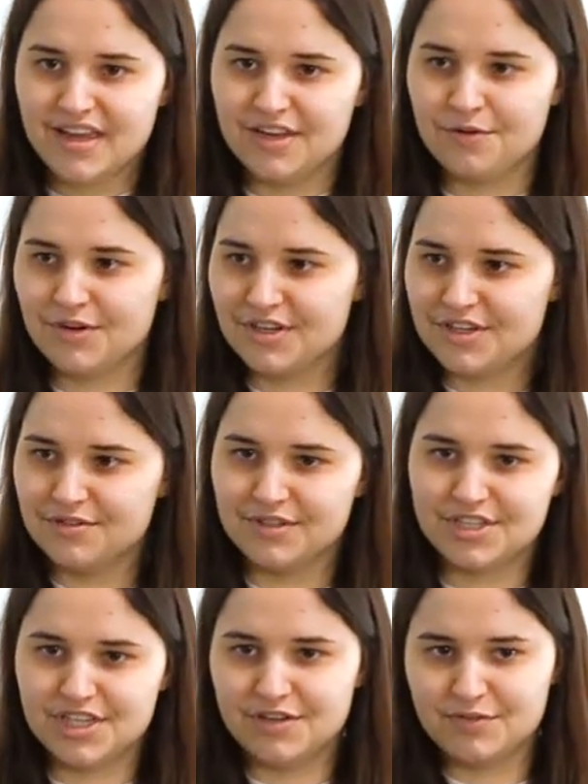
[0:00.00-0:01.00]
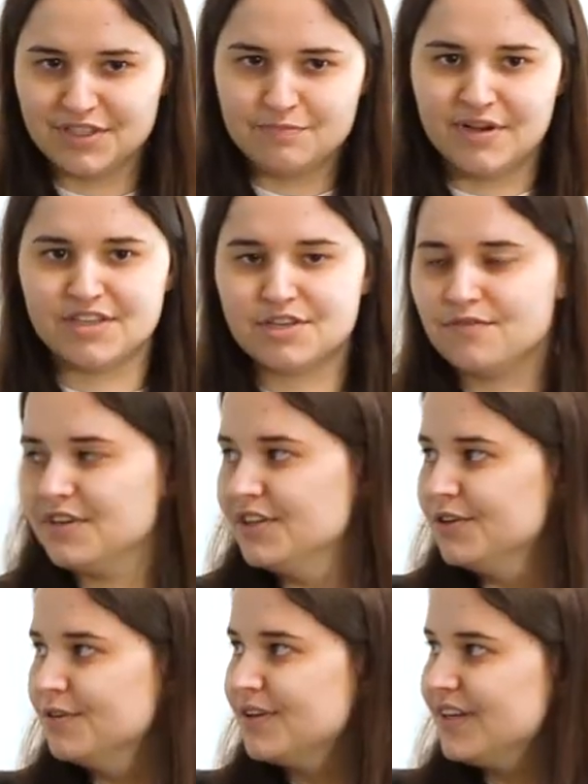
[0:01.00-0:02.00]
in order to achieve what's best for
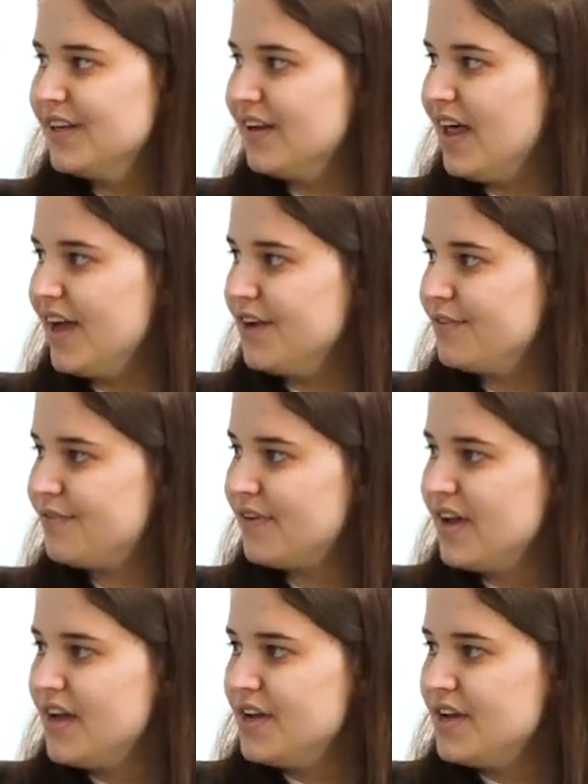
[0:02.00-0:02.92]
you in life.